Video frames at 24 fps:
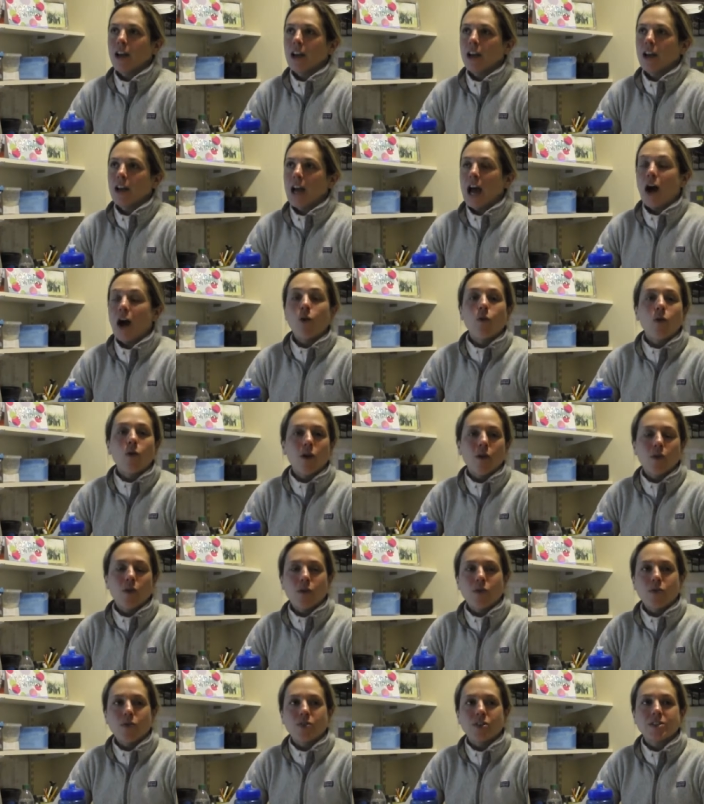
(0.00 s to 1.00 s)
how
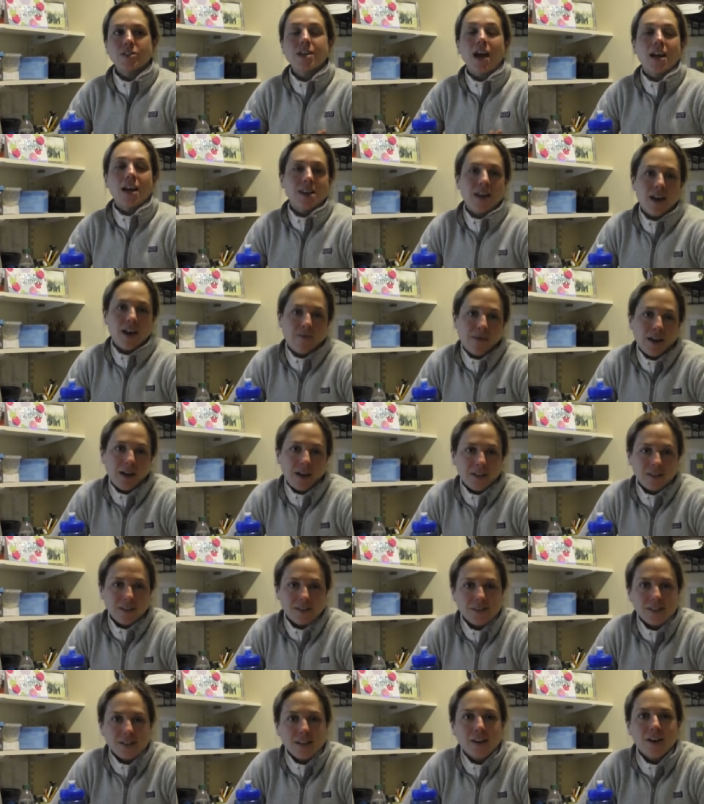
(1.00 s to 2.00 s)
the dynamics
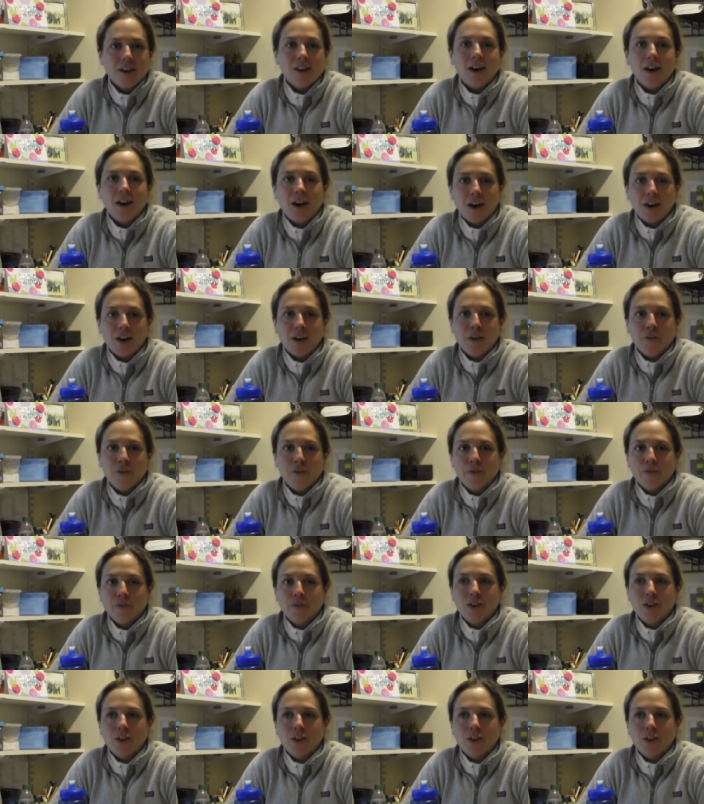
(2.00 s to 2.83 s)
of